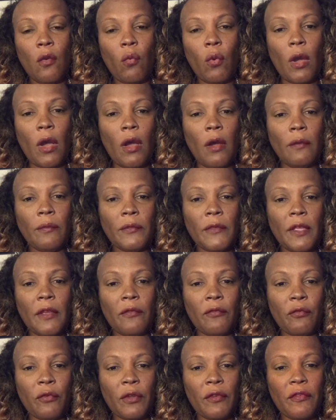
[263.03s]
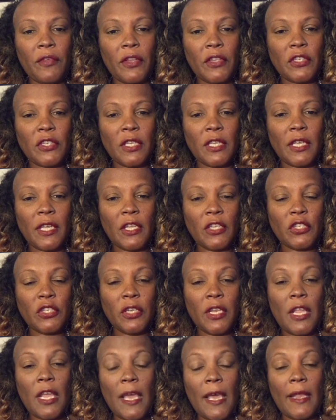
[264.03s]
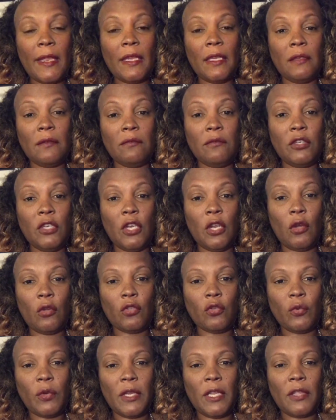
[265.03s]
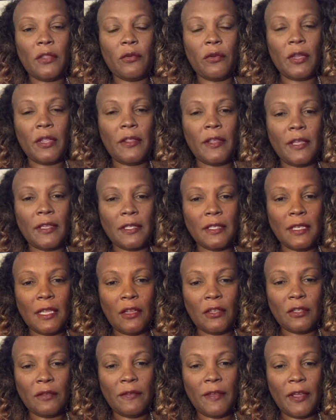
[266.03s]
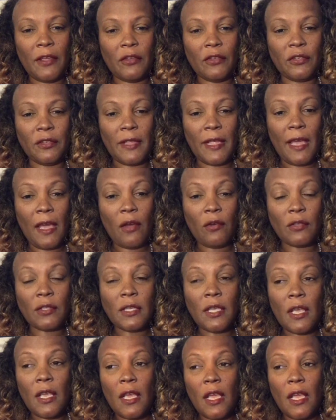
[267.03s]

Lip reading: Well, if refinishing the kitchen added, $20,000, $30,000 in value to the house,